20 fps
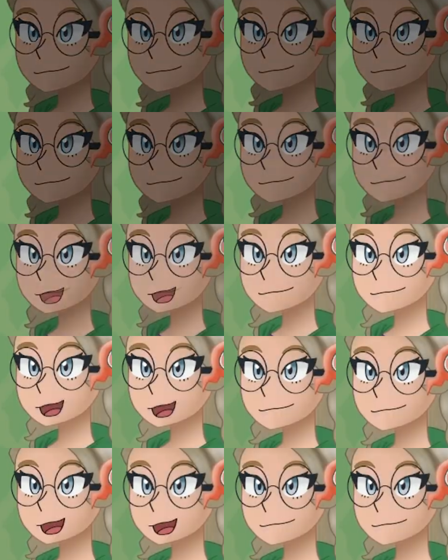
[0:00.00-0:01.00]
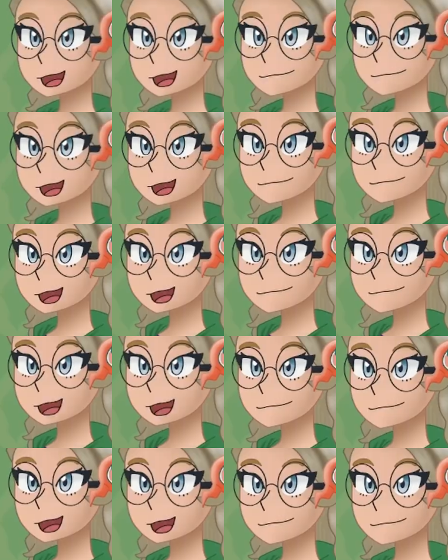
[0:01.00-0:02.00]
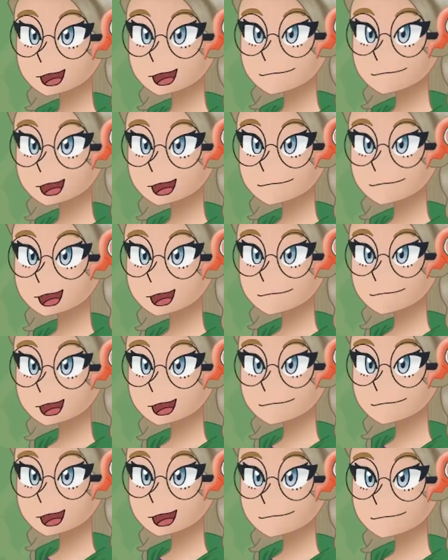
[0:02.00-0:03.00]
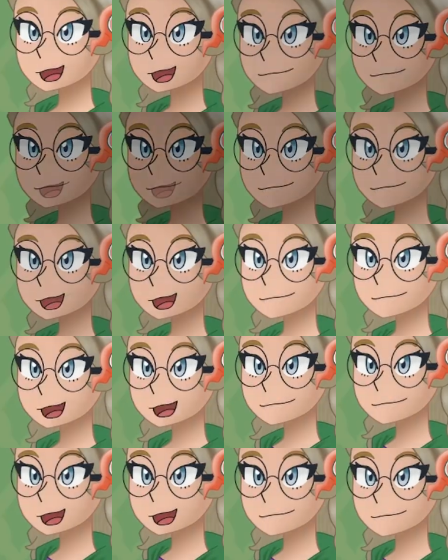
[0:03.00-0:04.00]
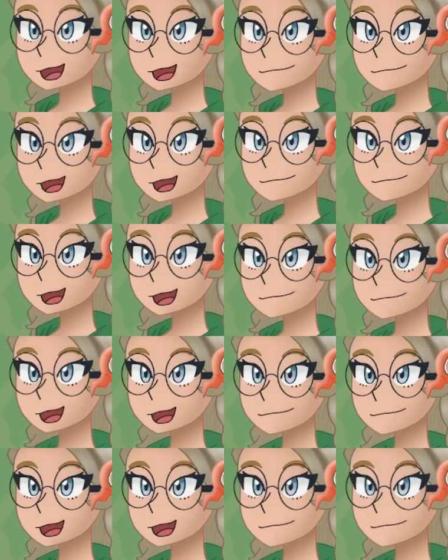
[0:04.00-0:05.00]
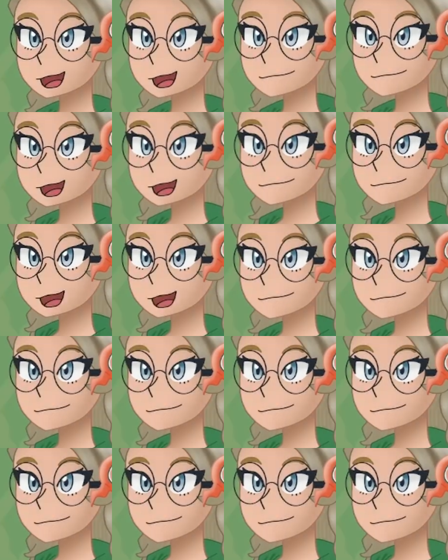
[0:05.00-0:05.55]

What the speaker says: Because we know this is going to be a Sun team, we're still wanting to bring Aerodactyl.